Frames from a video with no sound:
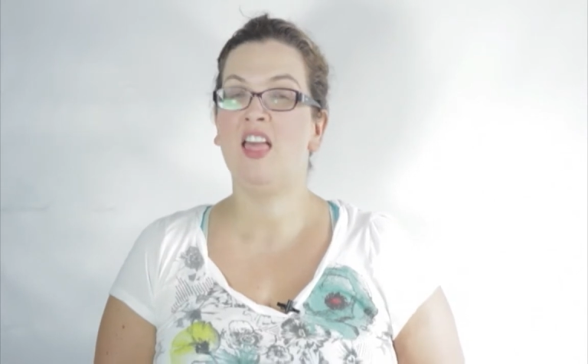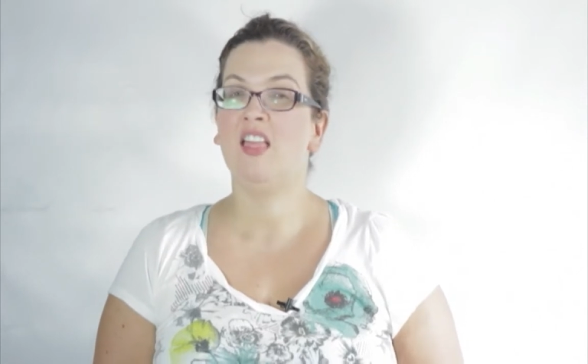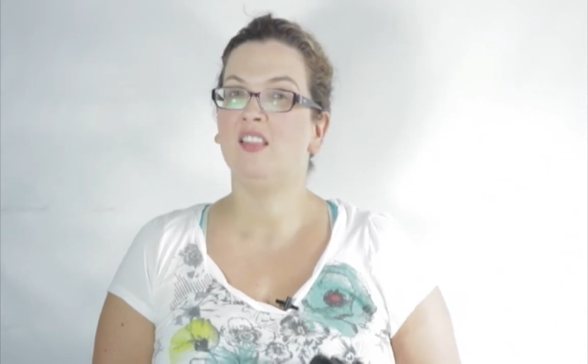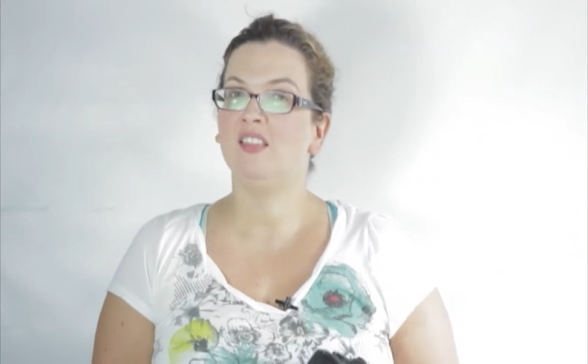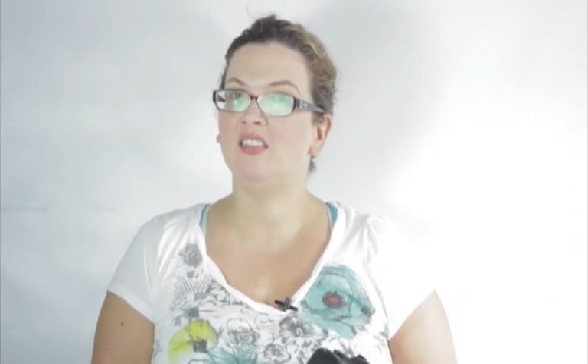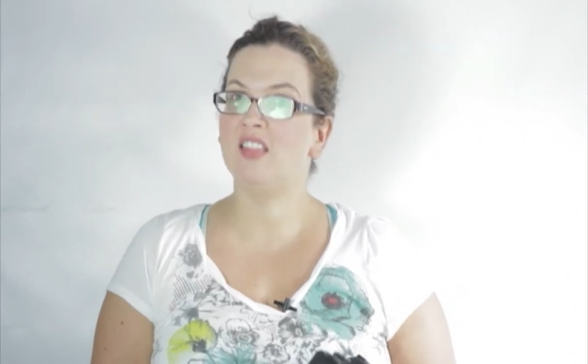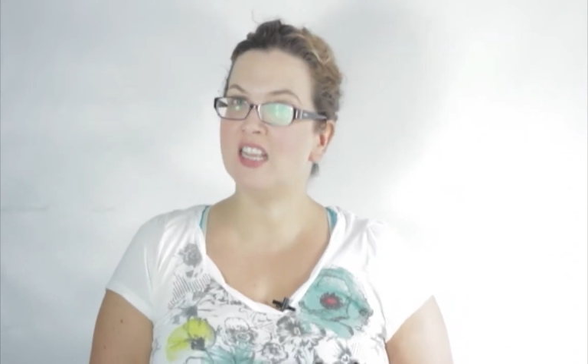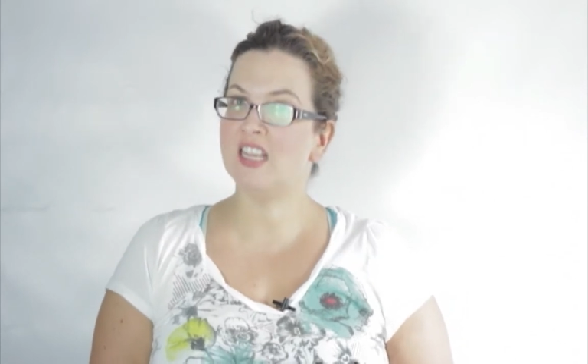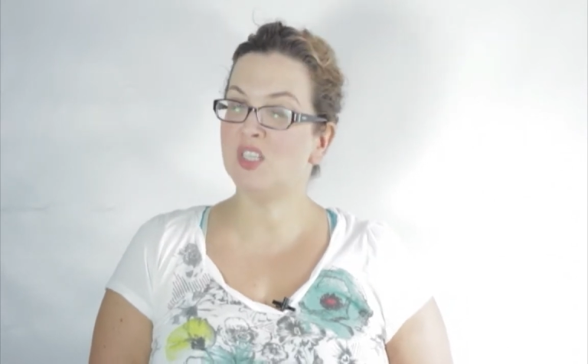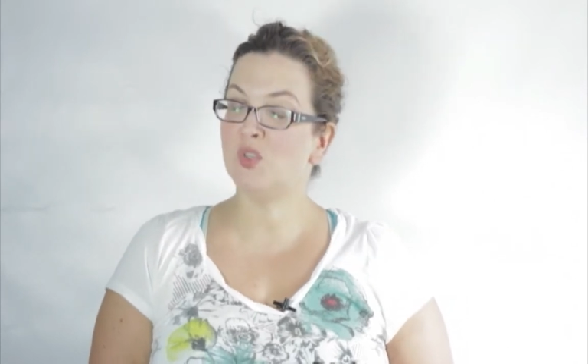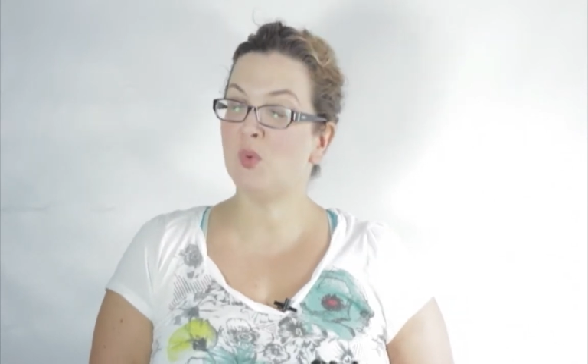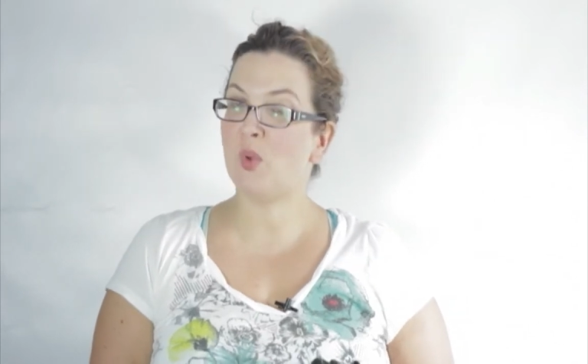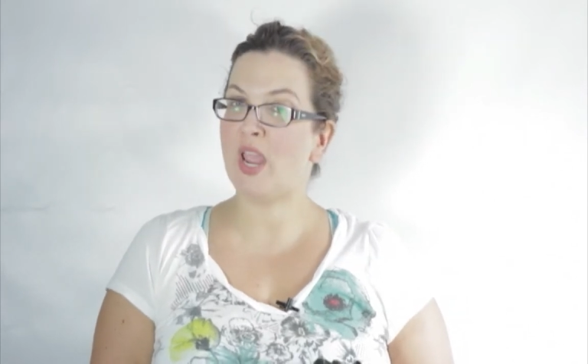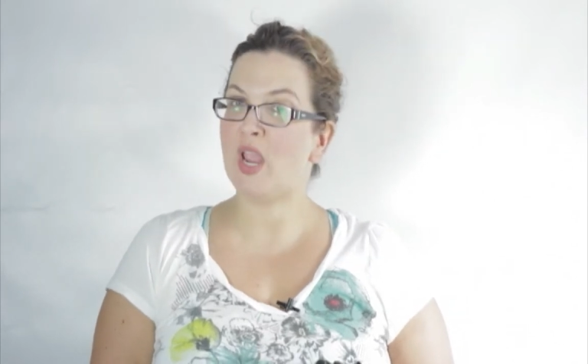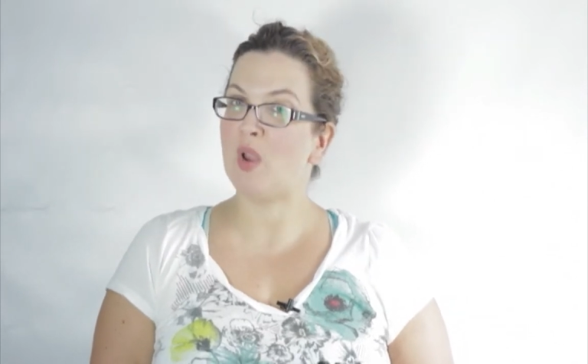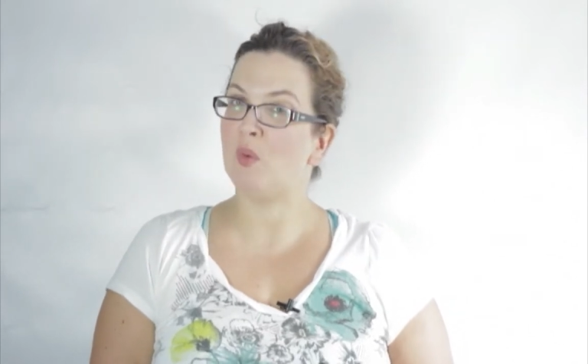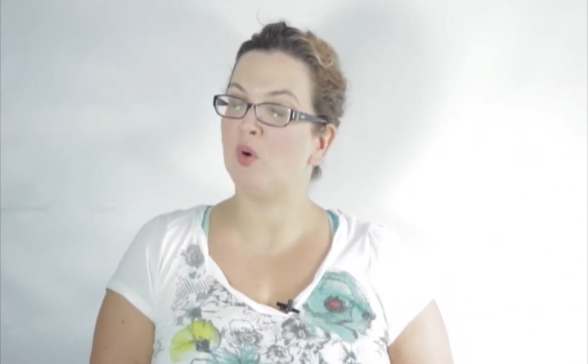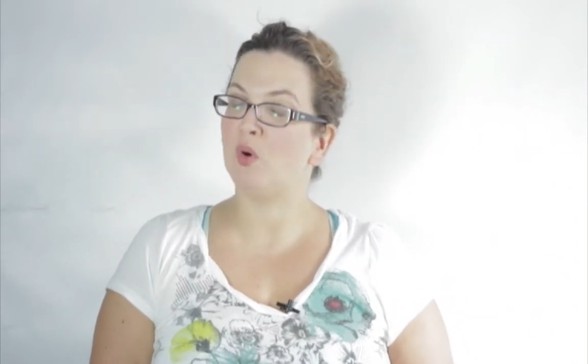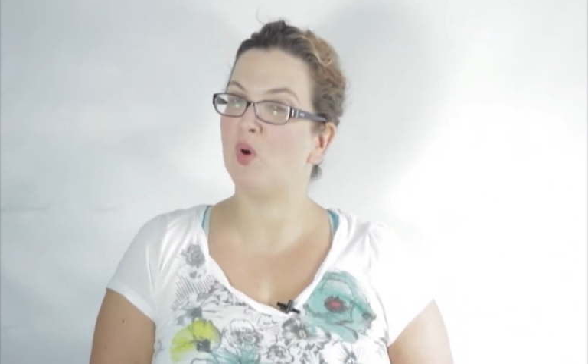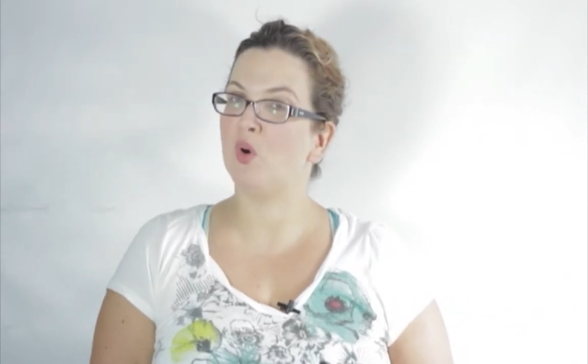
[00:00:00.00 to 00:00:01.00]
This
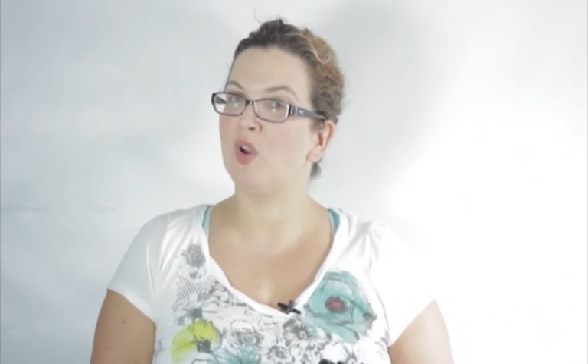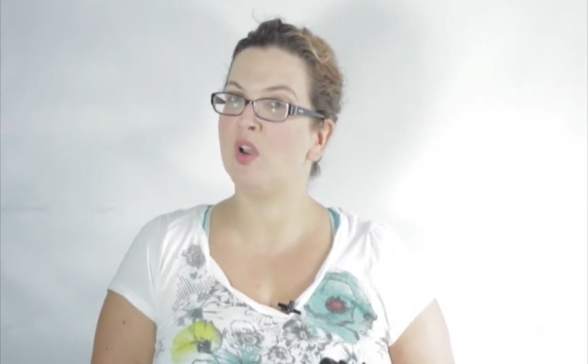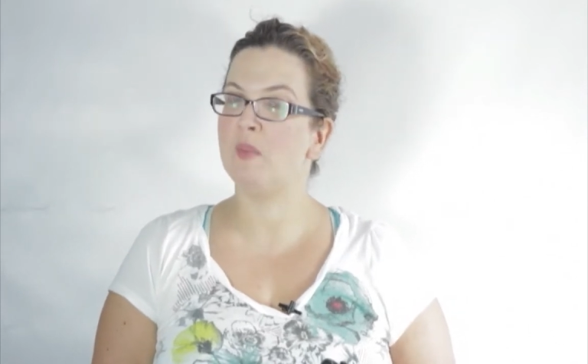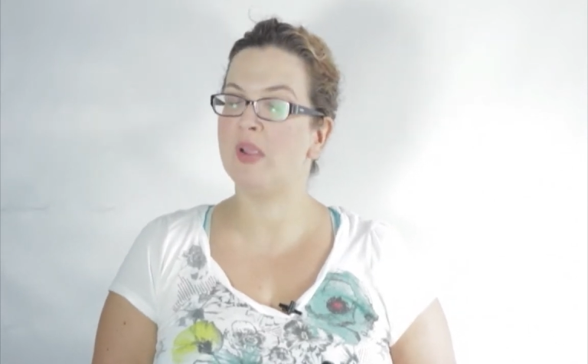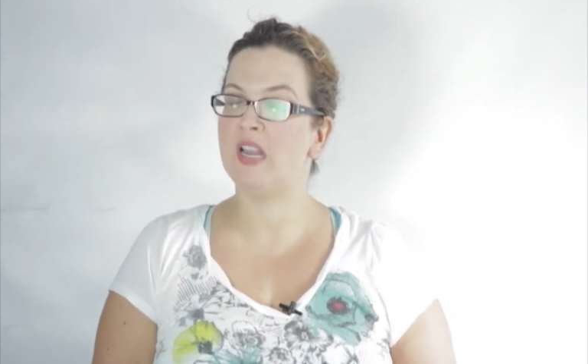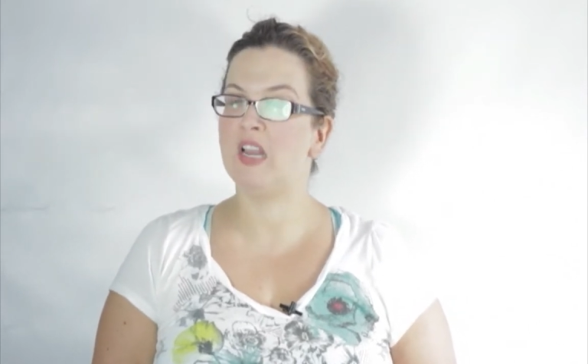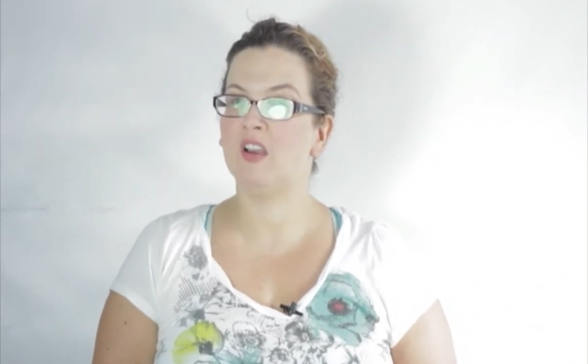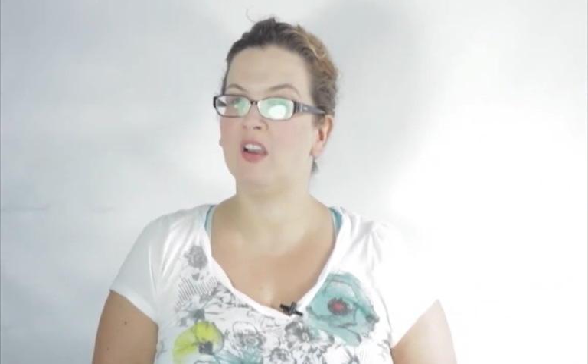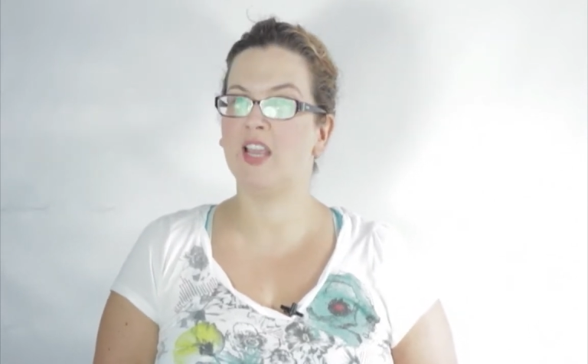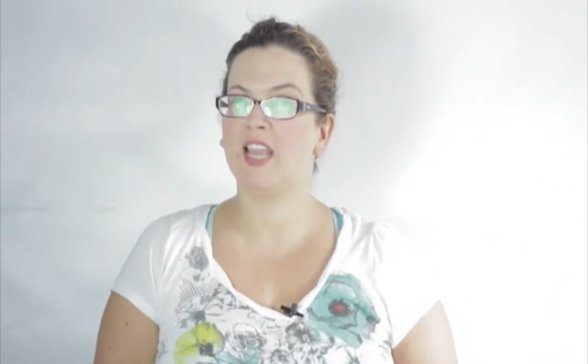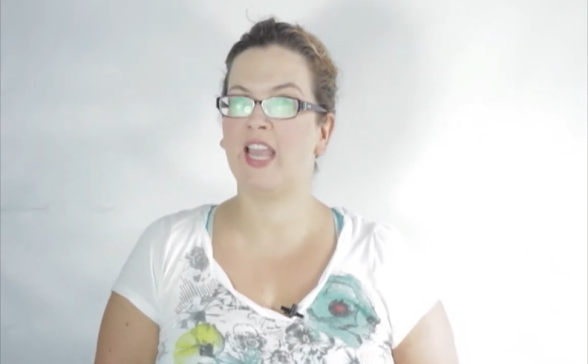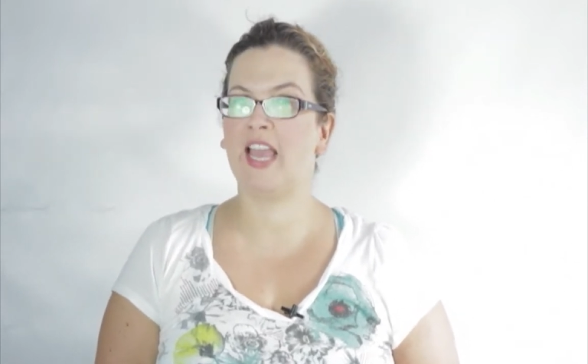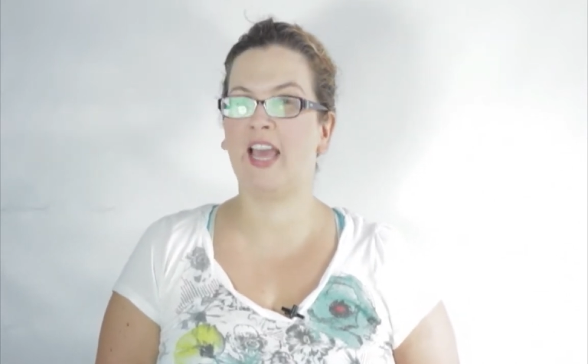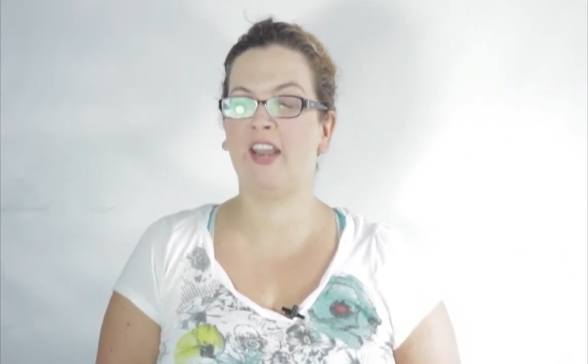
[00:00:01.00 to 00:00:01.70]
week we're going to be looking